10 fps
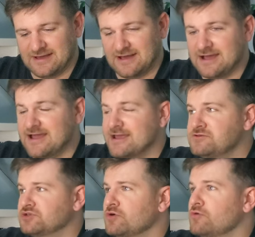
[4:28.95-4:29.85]
I
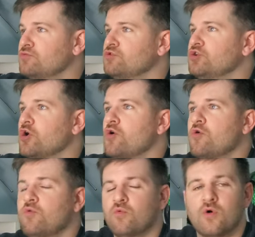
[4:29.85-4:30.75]
don't know
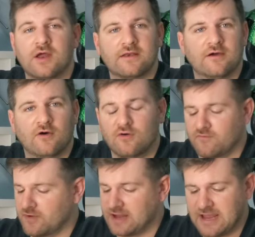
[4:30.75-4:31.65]
what
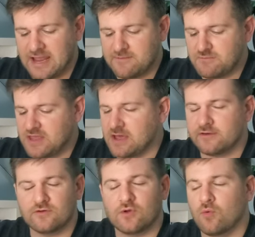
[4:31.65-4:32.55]
overcame me. I
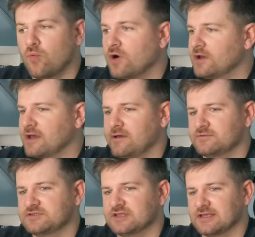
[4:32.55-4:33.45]
don't know what I
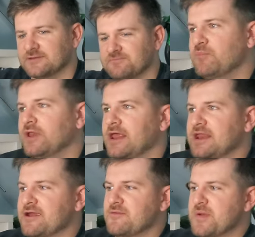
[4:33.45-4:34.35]
was thinking. But,
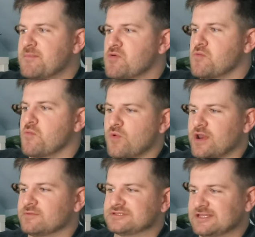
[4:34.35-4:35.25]
and I remember when
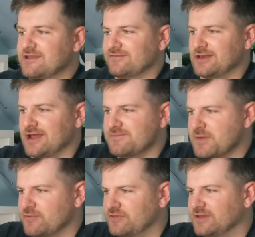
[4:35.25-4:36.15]
I was leaving, I
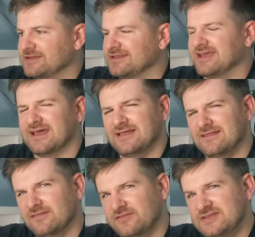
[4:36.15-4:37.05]
remember thinking, like,
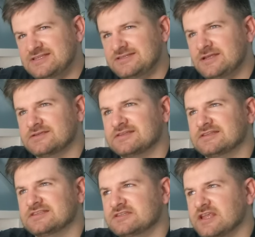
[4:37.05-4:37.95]
this doesn't
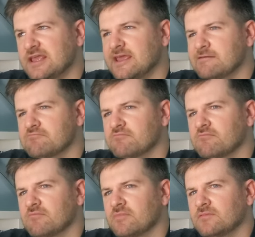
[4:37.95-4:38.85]

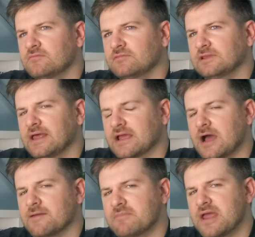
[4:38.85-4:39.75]
seem like
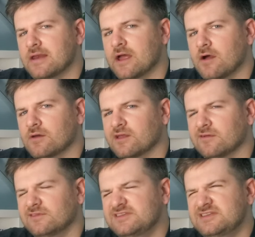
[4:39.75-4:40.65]
I made out
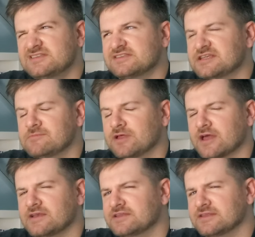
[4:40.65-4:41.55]
here. This doesn't seem like
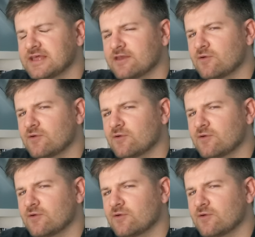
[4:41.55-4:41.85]
I did that